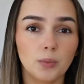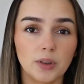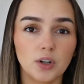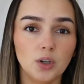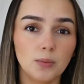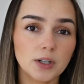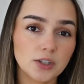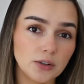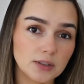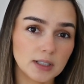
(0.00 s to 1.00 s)
Whether you want
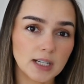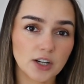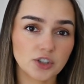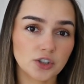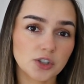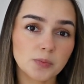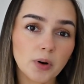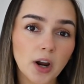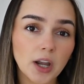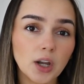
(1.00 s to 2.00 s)
to use a texture
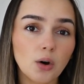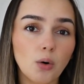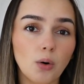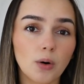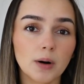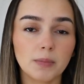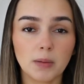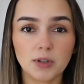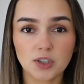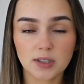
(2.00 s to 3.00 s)
spray or
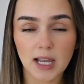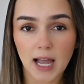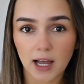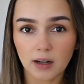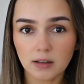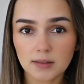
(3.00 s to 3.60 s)
maybe just add